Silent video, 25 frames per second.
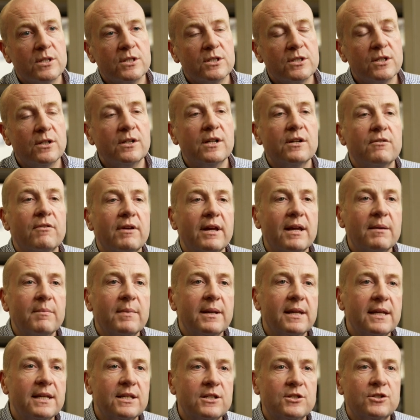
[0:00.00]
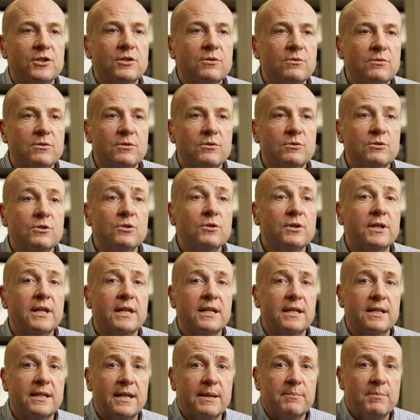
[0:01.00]
certainly recommend any student who's looking
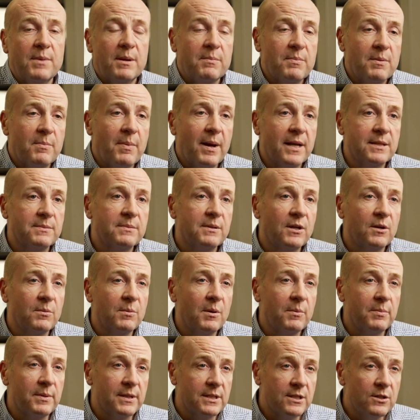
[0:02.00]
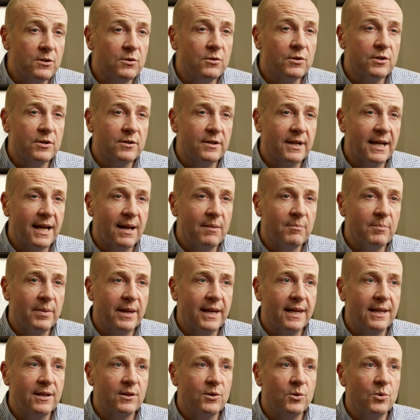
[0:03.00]
at it, maybe possibly coming up with a slogan or
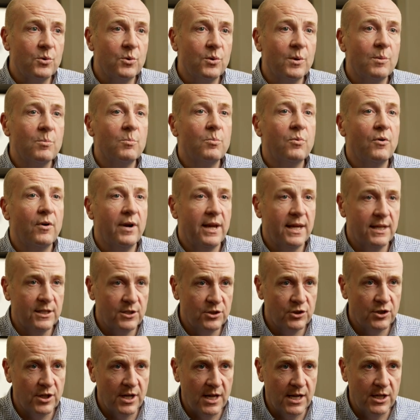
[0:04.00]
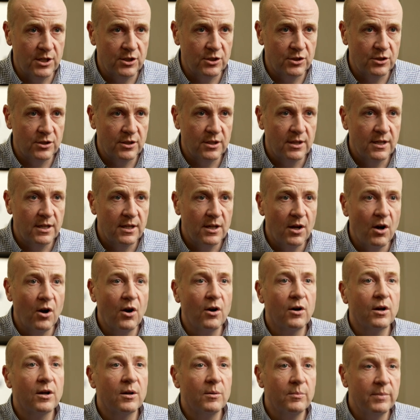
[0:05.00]
campaign to embrace change
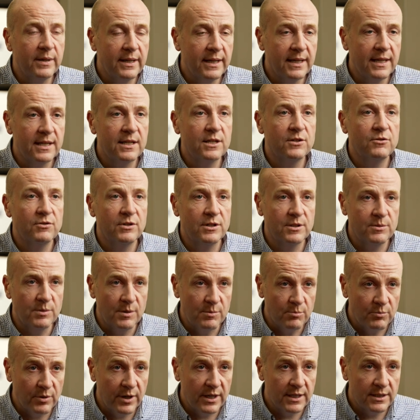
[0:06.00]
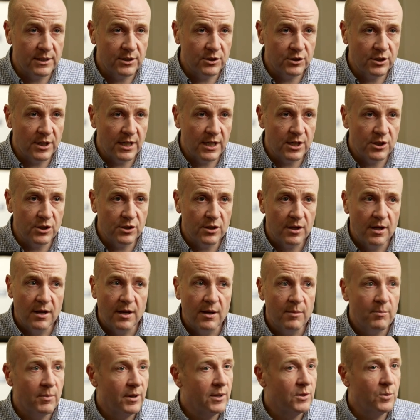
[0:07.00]
our complete industry is embracing change.
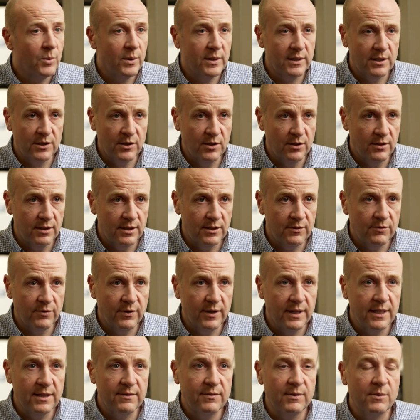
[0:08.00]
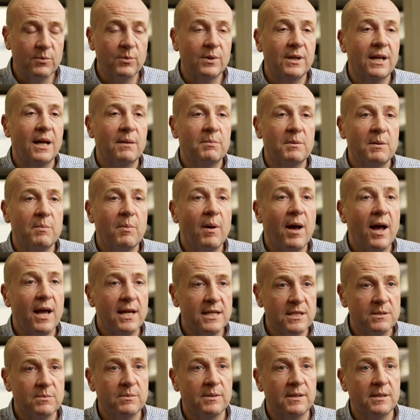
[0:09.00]
By 2035, it would not be
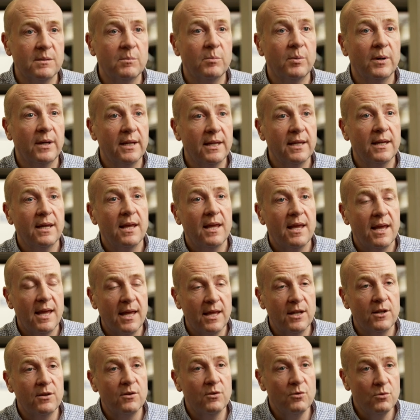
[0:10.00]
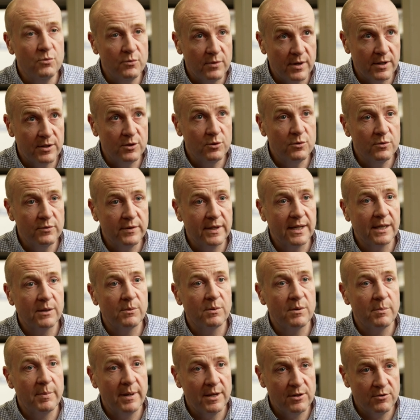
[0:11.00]
possible to buy a new, a new
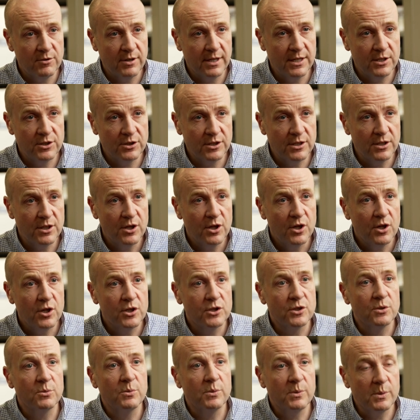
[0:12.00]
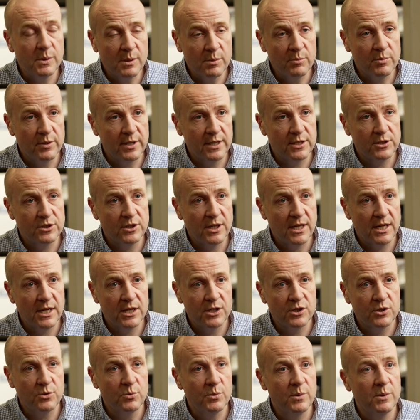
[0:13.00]
vehicle with a petrol engine. So we will embrace
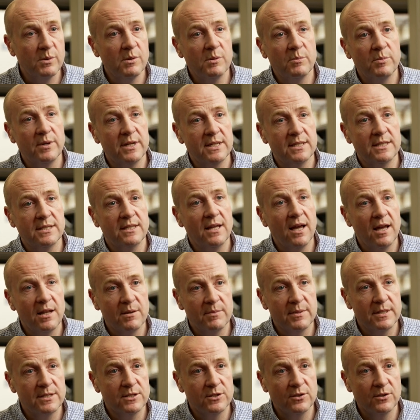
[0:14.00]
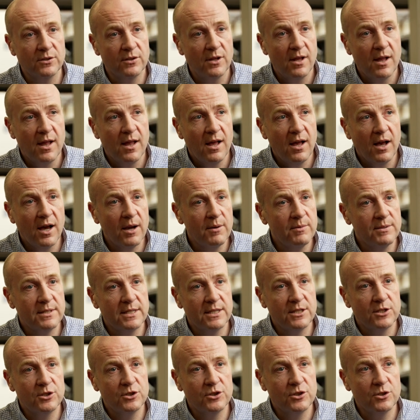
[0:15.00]
change, we will embrace autonomous. So I would
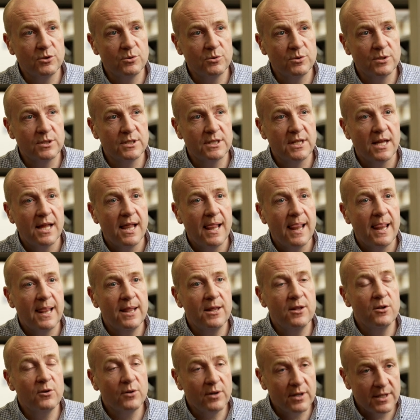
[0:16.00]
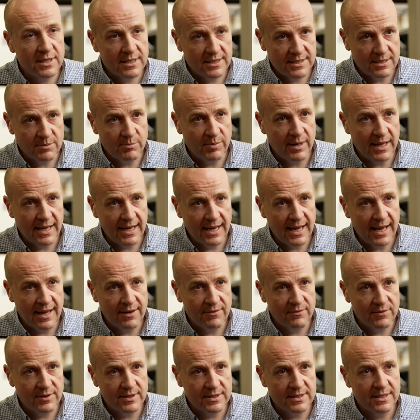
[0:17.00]
say to students, look at this as a blank
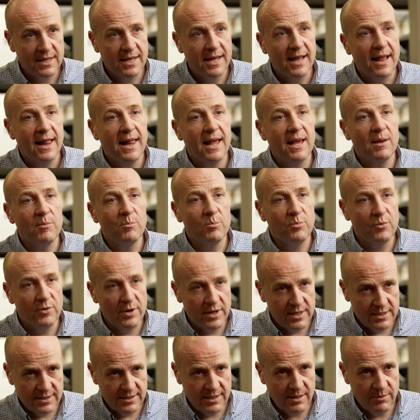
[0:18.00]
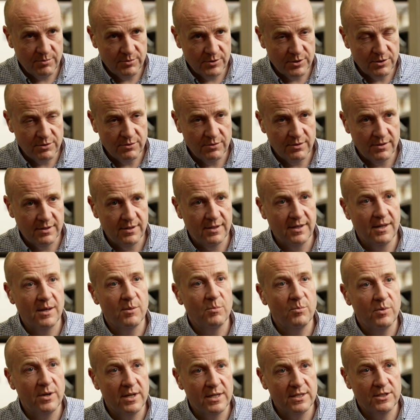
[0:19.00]
canvas, embrace the opportunity,
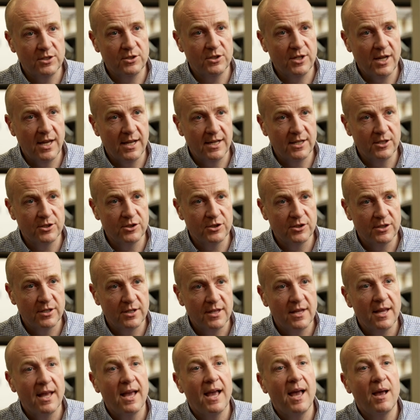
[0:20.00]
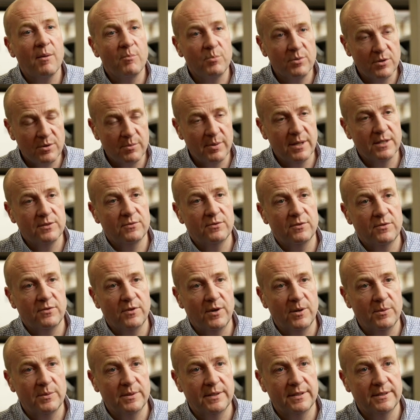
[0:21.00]
embrace the challenge, and put the best foot
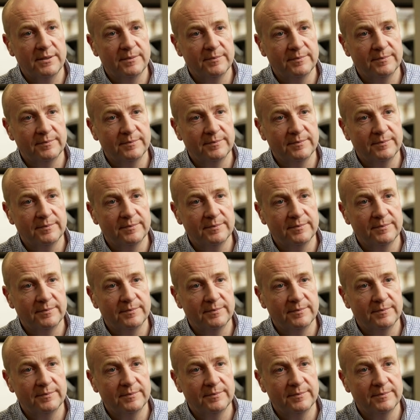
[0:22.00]
forward.